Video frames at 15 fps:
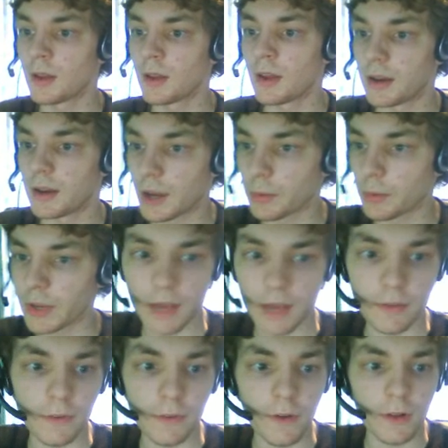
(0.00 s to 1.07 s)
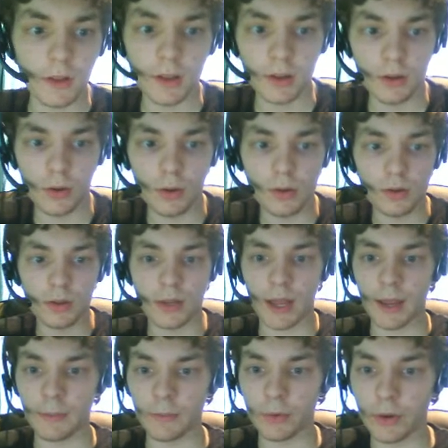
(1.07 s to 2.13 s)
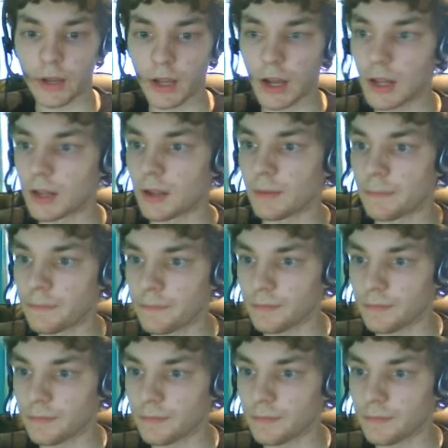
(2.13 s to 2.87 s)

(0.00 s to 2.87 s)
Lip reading: Now we have a folder called Game Boy Color.